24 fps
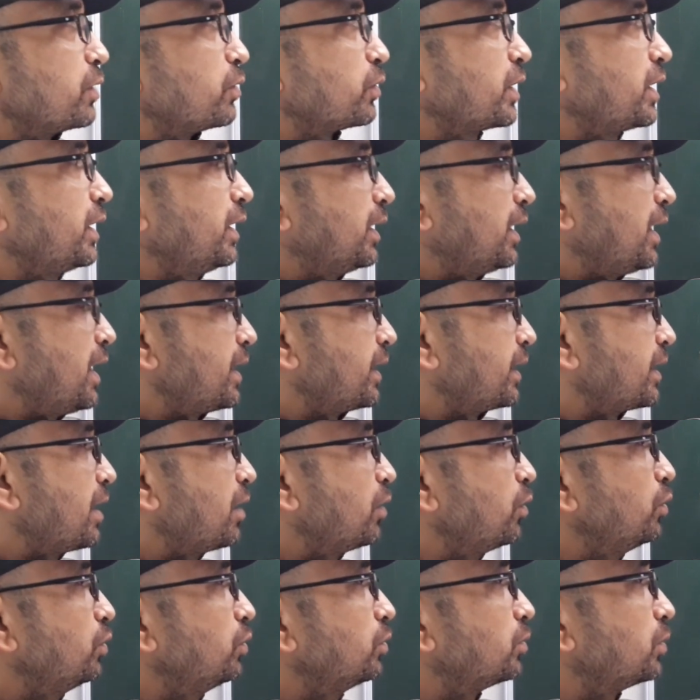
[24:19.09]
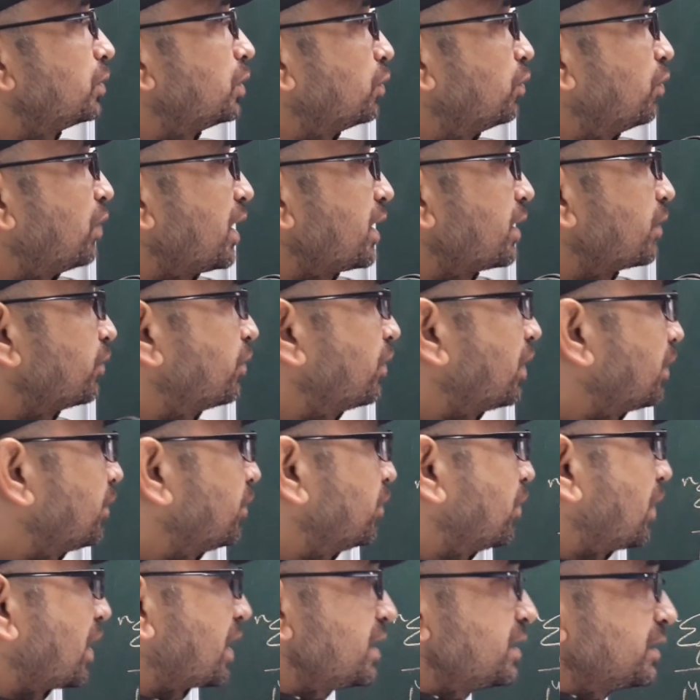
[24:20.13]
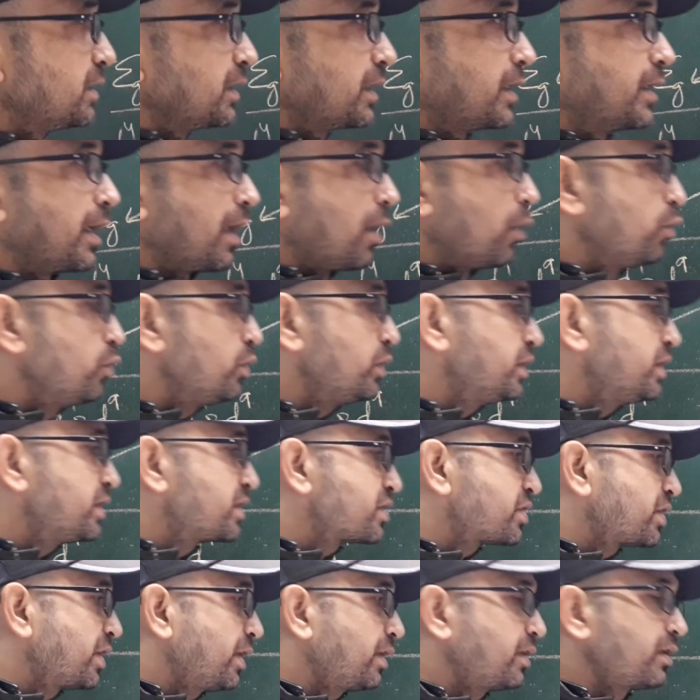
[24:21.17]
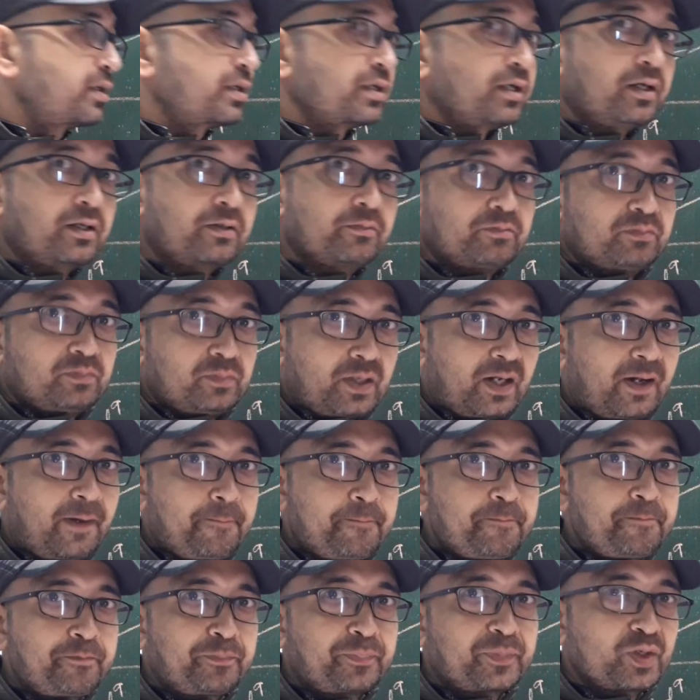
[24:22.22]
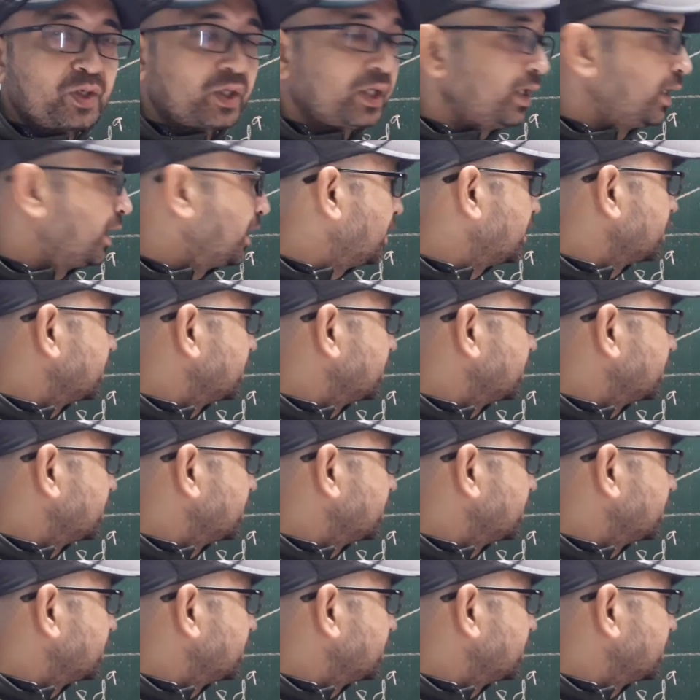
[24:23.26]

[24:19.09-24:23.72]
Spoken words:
Okay. And now what is the ground state term? Okay.